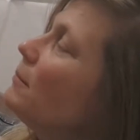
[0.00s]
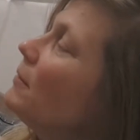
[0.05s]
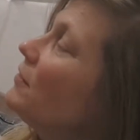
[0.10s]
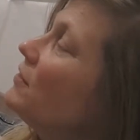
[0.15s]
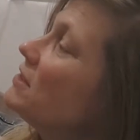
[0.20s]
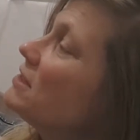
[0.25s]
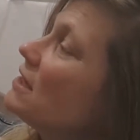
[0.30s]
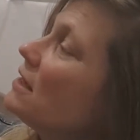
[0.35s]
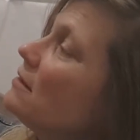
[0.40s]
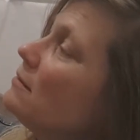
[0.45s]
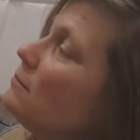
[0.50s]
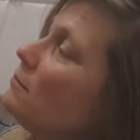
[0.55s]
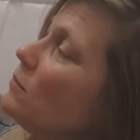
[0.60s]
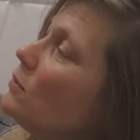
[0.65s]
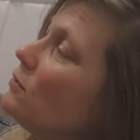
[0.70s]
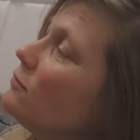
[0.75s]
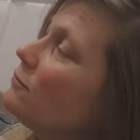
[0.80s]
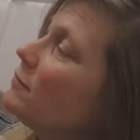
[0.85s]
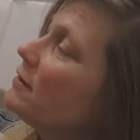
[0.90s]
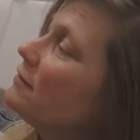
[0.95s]
but the sudden
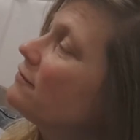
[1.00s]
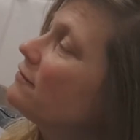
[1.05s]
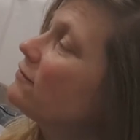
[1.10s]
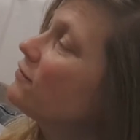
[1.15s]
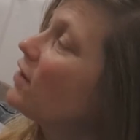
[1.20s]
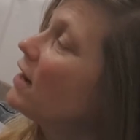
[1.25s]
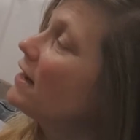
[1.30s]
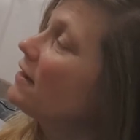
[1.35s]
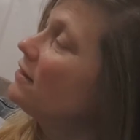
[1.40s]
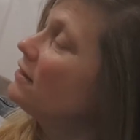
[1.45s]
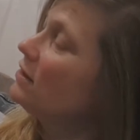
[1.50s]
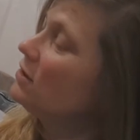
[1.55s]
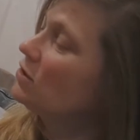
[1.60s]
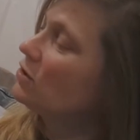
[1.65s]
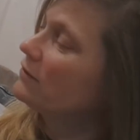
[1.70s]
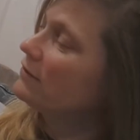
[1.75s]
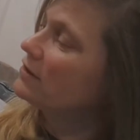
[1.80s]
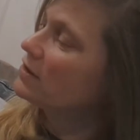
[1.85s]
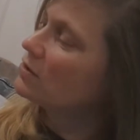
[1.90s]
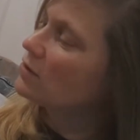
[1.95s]
movement frightened the
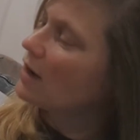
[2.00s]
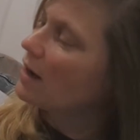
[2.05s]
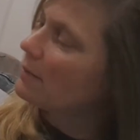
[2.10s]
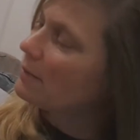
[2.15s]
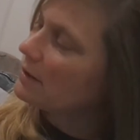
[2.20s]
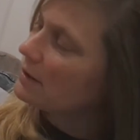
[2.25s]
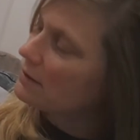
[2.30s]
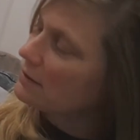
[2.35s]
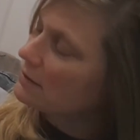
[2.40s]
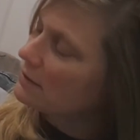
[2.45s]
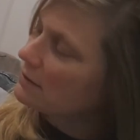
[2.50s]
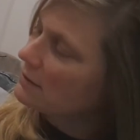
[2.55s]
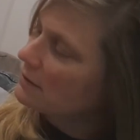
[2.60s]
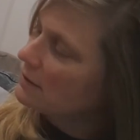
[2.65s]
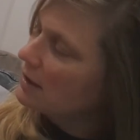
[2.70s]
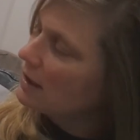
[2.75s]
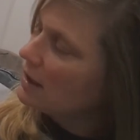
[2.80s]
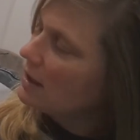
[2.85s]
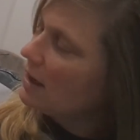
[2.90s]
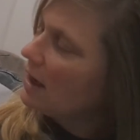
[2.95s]
nervous rabbit.
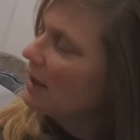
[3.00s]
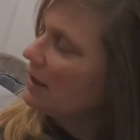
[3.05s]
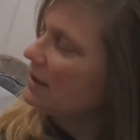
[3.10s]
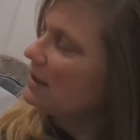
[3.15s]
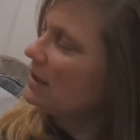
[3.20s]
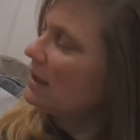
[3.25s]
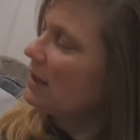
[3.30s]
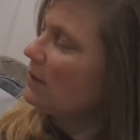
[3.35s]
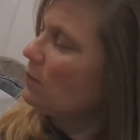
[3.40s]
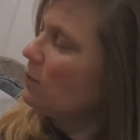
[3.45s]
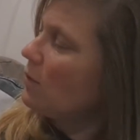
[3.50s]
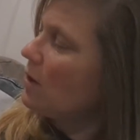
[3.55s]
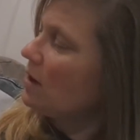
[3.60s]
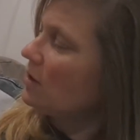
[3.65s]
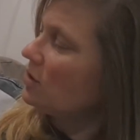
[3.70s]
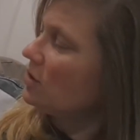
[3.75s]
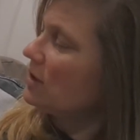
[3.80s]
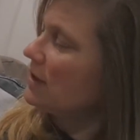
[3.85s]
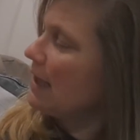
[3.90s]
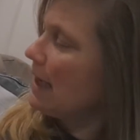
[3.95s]
Einstein
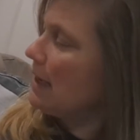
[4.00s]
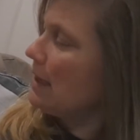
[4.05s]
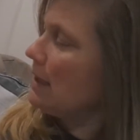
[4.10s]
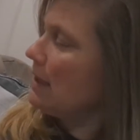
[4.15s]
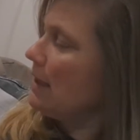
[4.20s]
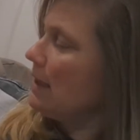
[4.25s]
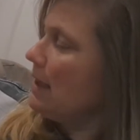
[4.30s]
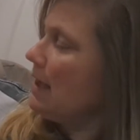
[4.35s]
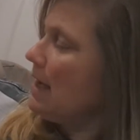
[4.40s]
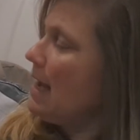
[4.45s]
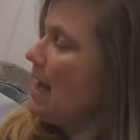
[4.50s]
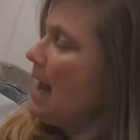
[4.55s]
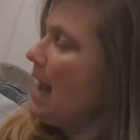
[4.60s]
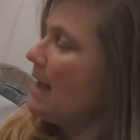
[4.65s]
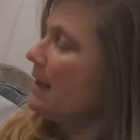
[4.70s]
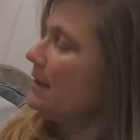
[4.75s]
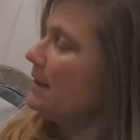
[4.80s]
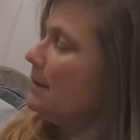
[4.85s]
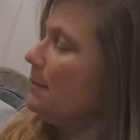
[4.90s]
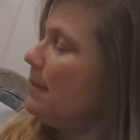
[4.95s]
watched sadly
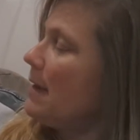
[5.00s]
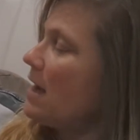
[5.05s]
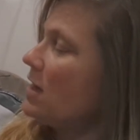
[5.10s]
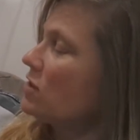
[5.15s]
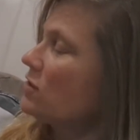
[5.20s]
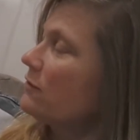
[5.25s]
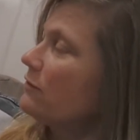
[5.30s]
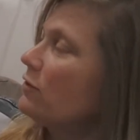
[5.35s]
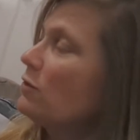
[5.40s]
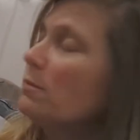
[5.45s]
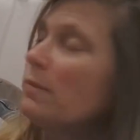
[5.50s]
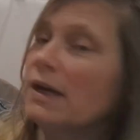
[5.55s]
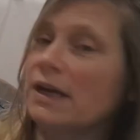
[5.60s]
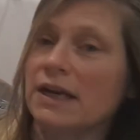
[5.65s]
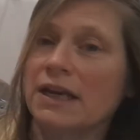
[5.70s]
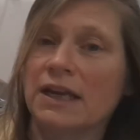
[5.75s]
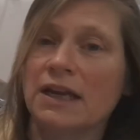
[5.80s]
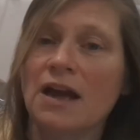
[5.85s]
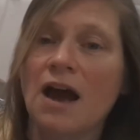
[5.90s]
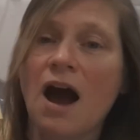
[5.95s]
as the bashful
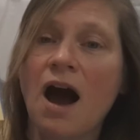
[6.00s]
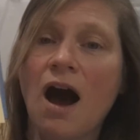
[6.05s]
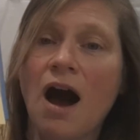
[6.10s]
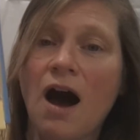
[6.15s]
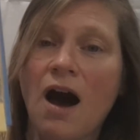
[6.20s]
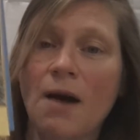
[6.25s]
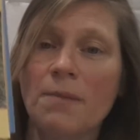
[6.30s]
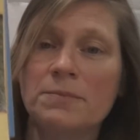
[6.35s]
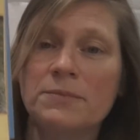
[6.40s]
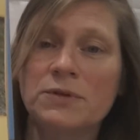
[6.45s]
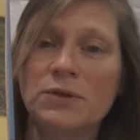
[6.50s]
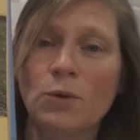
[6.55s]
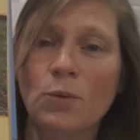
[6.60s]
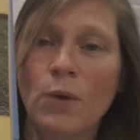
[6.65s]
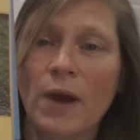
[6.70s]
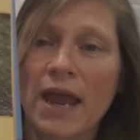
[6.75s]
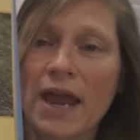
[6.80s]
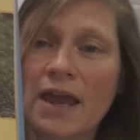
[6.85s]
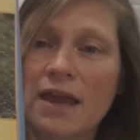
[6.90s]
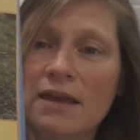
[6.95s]
bunny hopped
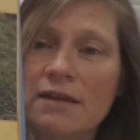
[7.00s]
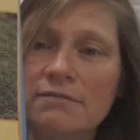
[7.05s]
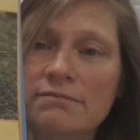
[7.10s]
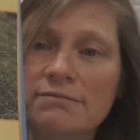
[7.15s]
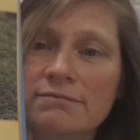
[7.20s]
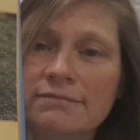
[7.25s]
away.